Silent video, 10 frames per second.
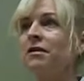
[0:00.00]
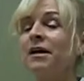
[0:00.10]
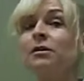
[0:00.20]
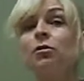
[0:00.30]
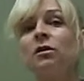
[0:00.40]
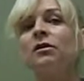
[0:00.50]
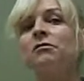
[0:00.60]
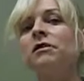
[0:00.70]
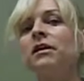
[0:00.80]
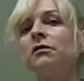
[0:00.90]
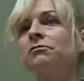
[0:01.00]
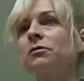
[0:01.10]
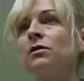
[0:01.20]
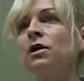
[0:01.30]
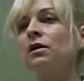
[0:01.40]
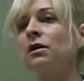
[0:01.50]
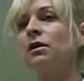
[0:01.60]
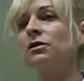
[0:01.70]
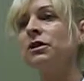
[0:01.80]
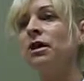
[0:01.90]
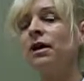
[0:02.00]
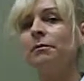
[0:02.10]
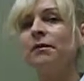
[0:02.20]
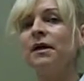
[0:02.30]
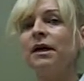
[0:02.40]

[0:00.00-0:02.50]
and quality of life for a long, long time.